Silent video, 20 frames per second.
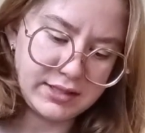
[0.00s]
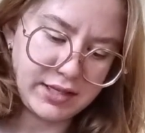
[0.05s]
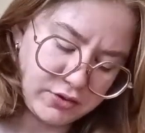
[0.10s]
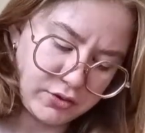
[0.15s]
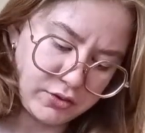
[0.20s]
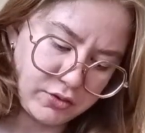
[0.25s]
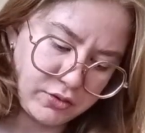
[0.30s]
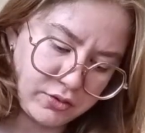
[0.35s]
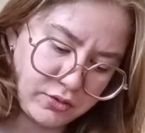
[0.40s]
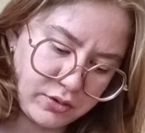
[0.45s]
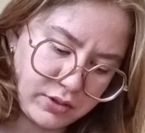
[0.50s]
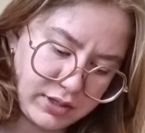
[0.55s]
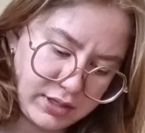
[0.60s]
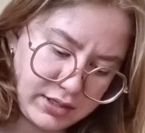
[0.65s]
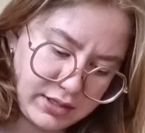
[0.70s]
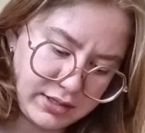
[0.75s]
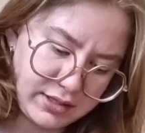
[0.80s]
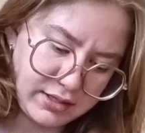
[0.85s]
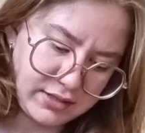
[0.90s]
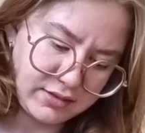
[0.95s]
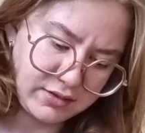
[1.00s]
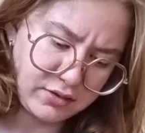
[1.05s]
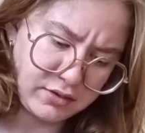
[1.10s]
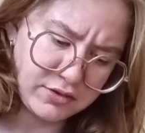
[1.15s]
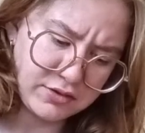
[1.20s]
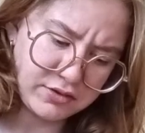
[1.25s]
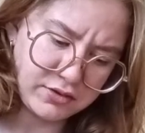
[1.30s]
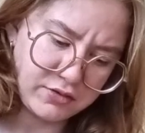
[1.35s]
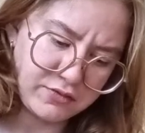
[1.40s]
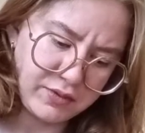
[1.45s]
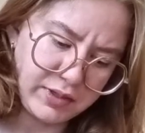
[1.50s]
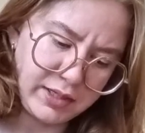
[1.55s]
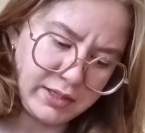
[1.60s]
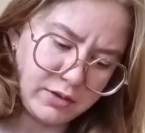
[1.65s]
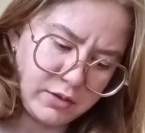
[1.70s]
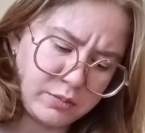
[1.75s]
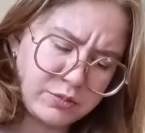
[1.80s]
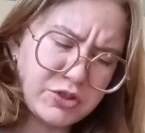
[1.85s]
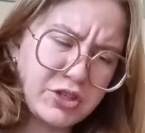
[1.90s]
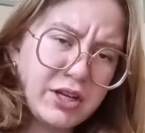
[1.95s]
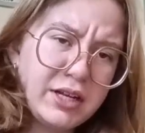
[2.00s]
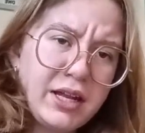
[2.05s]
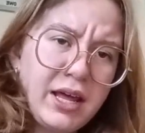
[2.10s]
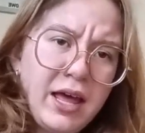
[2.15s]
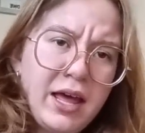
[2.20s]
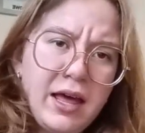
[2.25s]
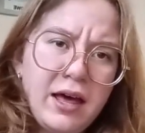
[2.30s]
so that's also not really an option.